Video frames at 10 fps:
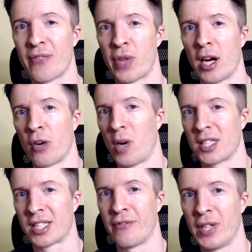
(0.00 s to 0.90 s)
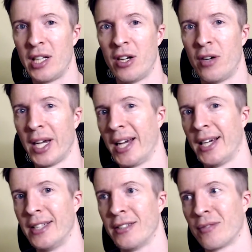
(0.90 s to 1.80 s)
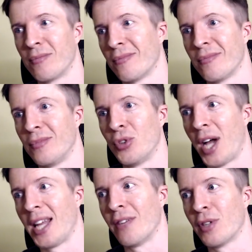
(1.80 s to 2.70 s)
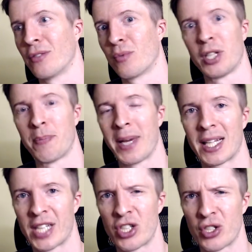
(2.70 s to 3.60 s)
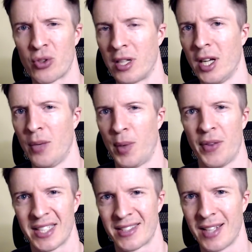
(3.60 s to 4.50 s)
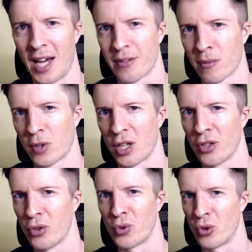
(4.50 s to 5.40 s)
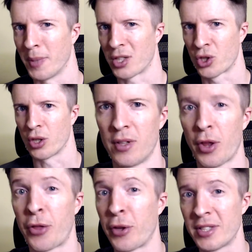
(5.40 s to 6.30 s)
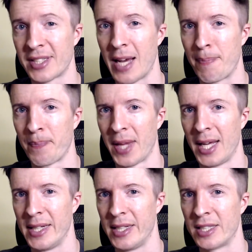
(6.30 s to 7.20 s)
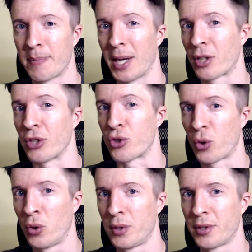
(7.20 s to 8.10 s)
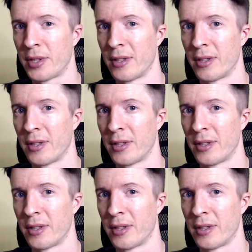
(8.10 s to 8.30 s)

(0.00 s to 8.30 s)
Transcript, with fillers: there and watch the video and you're not even really paying attention to it, well, that's not going to do too much good. The third step is about controlled